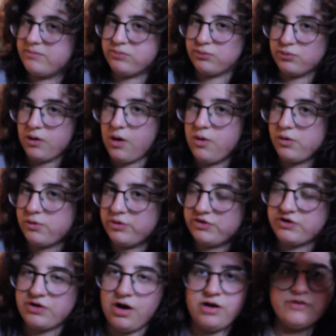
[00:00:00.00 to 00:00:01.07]
broke
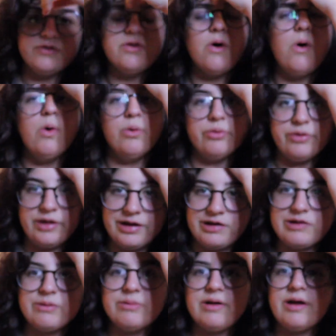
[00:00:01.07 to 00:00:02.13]
which caused the whole
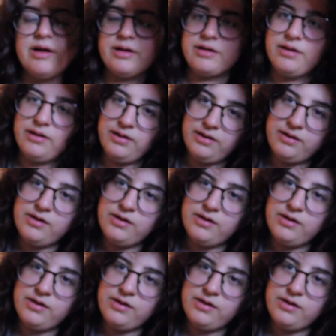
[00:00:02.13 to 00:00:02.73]
thing to break.